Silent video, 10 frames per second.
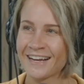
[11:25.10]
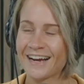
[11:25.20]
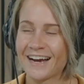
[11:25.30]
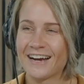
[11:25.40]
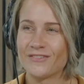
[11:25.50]

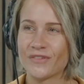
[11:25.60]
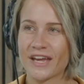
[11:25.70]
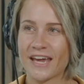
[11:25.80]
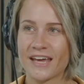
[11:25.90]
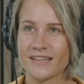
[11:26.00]

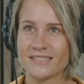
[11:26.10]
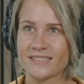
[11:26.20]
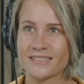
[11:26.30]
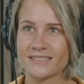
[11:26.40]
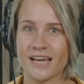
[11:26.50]
And
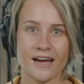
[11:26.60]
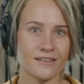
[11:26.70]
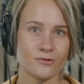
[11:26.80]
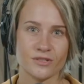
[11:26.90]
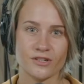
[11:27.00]
yeah,
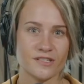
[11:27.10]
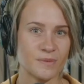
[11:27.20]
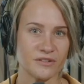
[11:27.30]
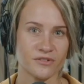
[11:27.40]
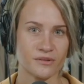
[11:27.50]
the results
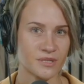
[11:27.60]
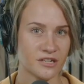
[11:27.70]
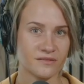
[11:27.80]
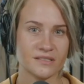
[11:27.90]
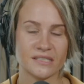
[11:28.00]
speak for
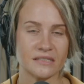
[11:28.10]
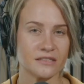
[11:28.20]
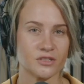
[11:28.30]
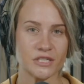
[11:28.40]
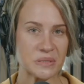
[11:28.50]
themselves.
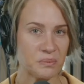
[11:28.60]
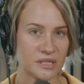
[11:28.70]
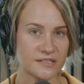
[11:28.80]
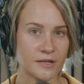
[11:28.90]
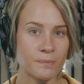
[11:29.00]
They're just
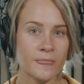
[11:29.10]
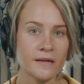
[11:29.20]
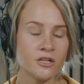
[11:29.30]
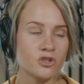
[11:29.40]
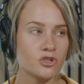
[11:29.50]
amazing.
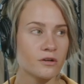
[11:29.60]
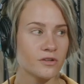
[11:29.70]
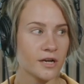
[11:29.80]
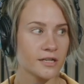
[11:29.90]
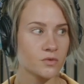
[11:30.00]
So if
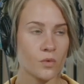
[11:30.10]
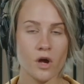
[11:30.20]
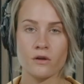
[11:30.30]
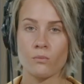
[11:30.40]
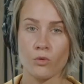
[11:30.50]
you guys
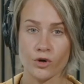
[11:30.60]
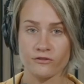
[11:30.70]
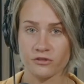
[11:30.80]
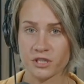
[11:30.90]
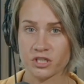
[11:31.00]
want more
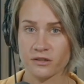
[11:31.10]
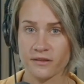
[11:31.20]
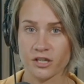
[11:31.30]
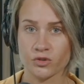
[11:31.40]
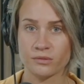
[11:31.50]
information on
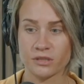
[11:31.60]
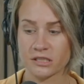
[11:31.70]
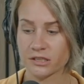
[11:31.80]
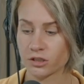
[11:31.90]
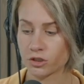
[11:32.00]
that
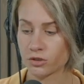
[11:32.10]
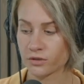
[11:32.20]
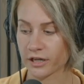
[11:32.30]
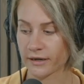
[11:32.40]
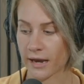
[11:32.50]
treatment, you
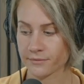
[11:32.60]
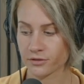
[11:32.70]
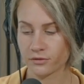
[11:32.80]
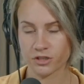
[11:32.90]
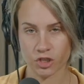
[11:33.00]
can
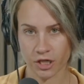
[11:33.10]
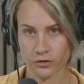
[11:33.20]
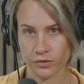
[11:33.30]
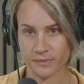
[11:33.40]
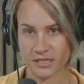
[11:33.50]
absolutely check out
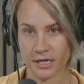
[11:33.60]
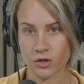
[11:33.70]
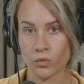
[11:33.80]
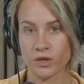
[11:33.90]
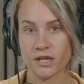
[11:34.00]
our website.
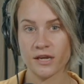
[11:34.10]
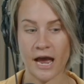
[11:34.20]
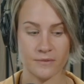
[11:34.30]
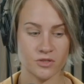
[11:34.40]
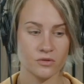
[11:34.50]
We
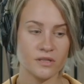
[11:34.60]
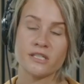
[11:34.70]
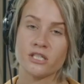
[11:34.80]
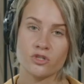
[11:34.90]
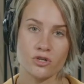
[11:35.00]
absolutely
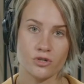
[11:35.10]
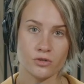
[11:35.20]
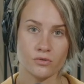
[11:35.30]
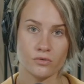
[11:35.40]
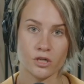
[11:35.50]
need to
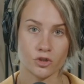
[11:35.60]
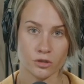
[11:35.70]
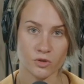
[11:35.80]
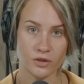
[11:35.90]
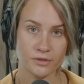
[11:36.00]
do a
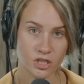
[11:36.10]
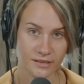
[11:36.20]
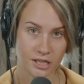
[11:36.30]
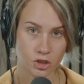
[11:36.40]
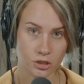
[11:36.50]
dermal imaging
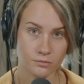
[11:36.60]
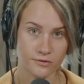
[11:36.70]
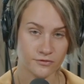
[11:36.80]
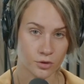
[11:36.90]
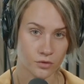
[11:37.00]
session
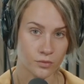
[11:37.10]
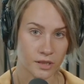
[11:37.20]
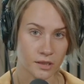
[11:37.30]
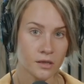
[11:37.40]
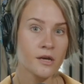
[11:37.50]
before
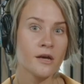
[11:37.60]
we